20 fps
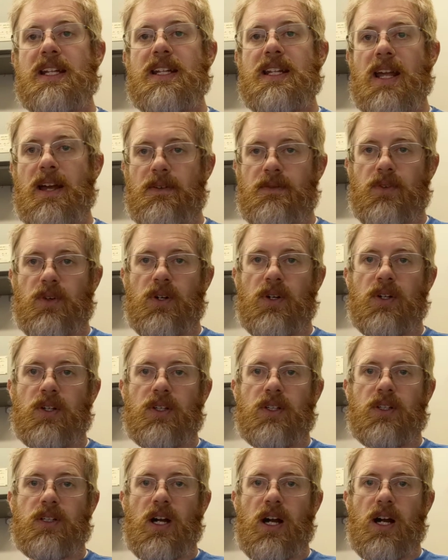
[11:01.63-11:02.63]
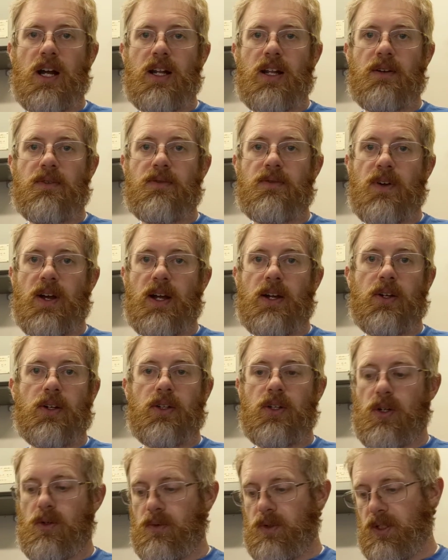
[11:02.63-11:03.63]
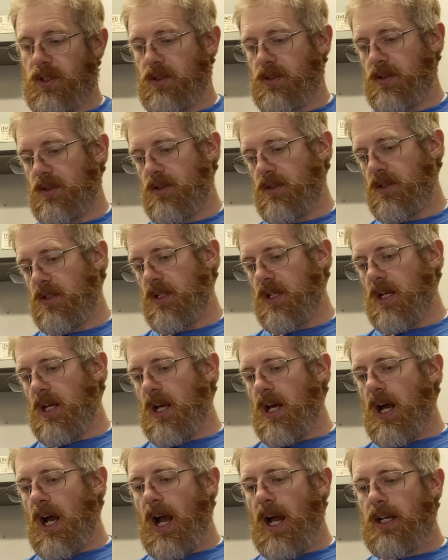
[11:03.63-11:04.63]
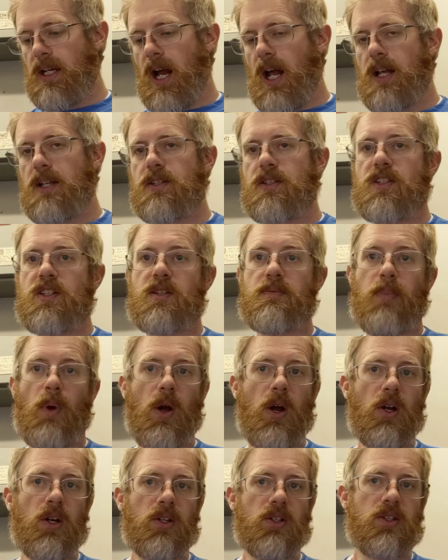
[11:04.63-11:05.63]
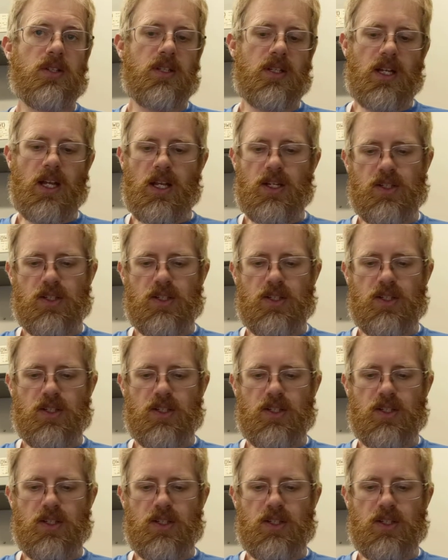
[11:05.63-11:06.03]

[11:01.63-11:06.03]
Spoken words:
never got a fire going. I got sparks.